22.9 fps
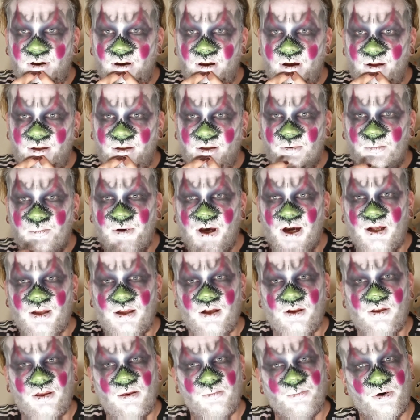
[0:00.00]
connecting back
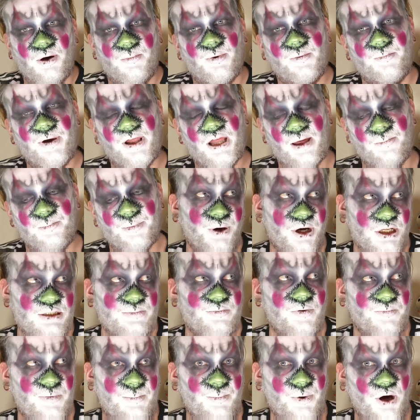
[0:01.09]
down to the bottom of my lip, the
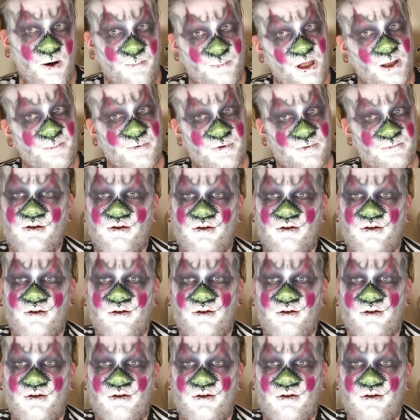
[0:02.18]
bottom of my bottom lip.